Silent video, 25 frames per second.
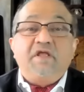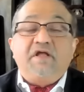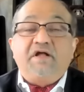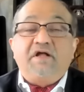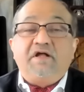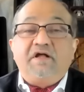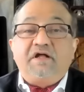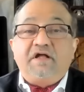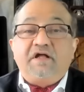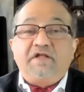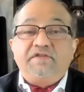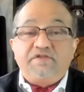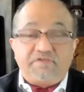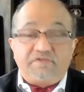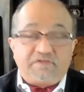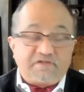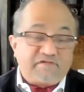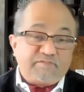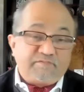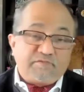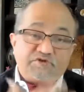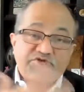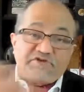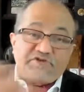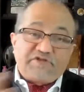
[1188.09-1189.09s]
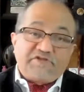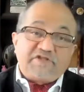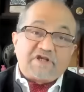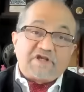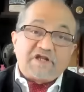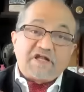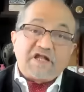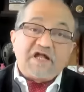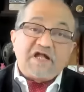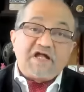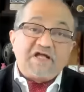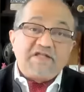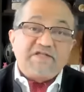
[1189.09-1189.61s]
Uh, this is Muqtedar
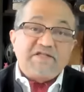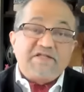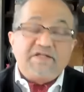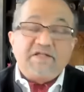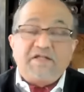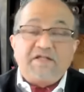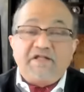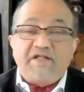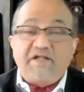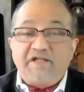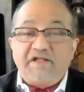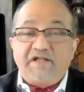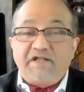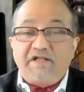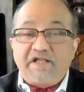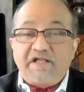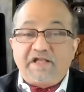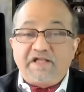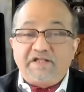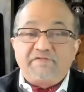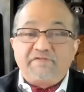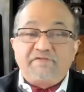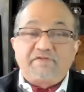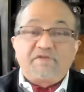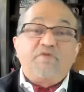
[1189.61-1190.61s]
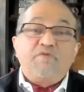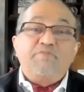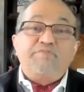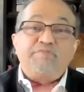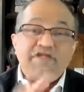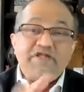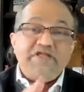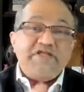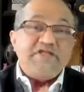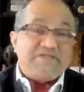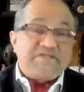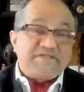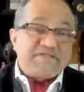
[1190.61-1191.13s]
Khan. Uh, and so
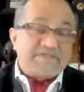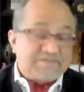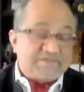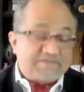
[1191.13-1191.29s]
please,